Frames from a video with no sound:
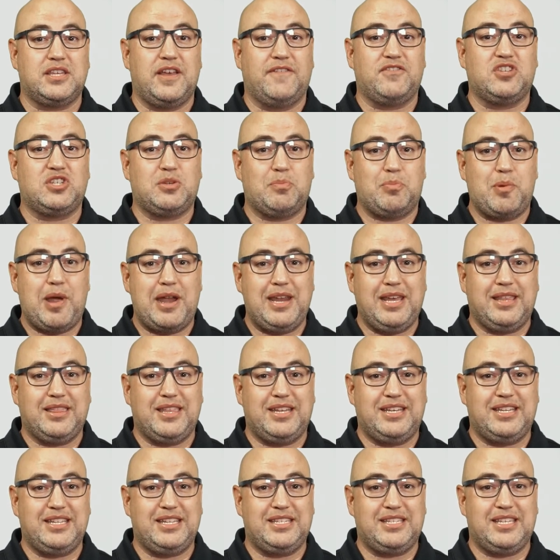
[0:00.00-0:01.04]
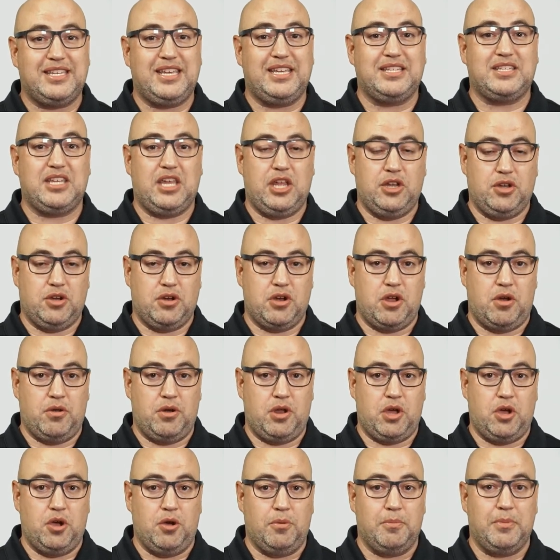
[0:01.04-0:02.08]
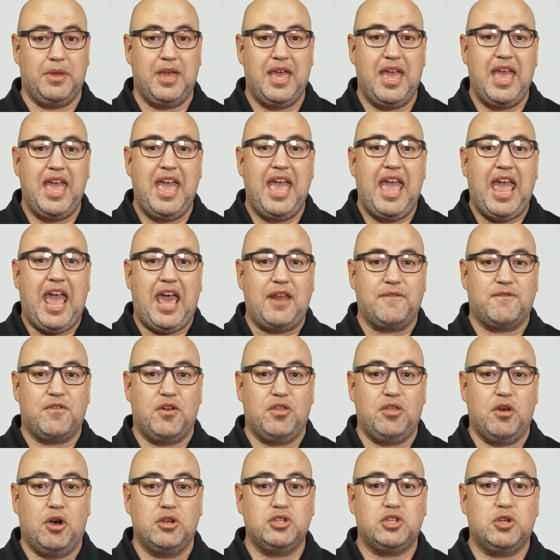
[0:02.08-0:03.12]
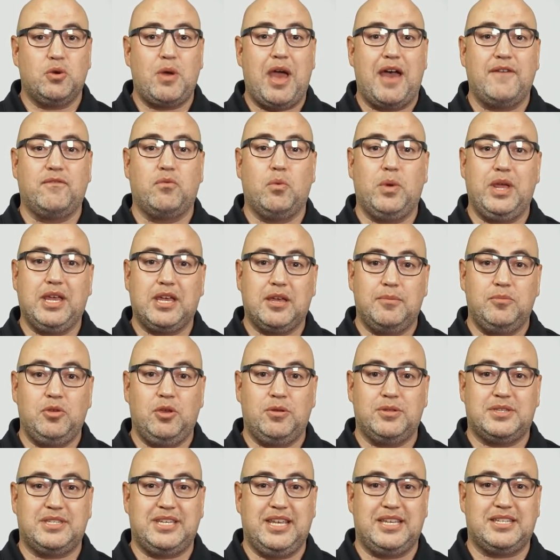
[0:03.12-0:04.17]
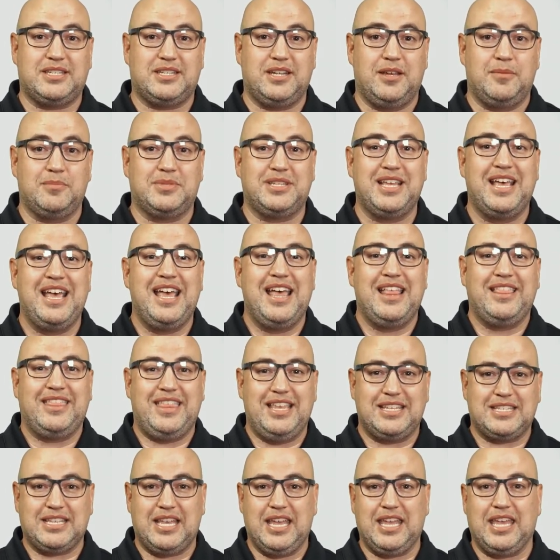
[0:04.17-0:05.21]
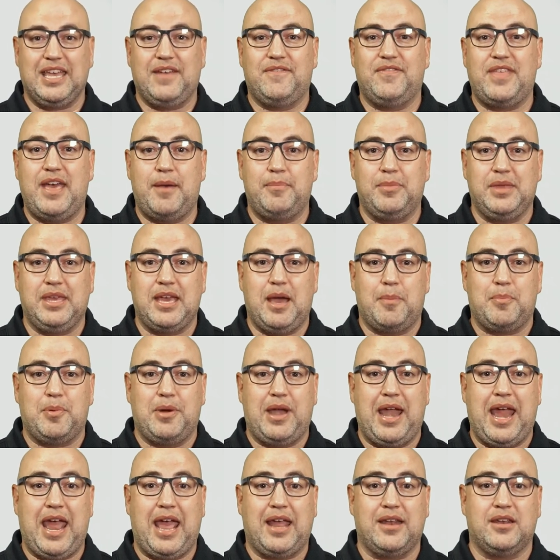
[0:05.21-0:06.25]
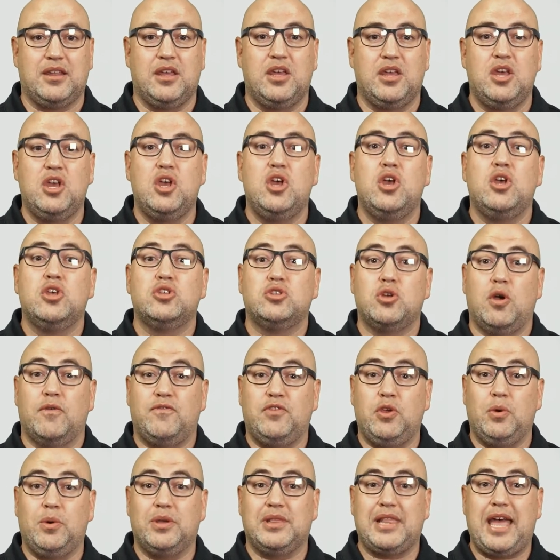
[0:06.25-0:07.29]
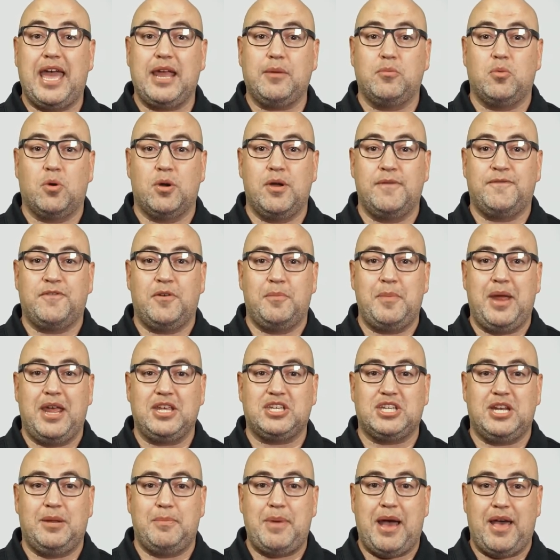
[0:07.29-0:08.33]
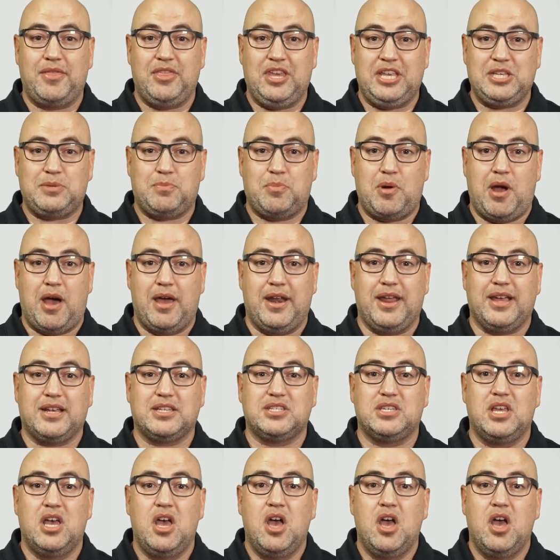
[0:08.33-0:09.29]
of spreading the disease in your own home. And for those who have weak immune systems, this can give them the upper hand. So if you would like more information about these products,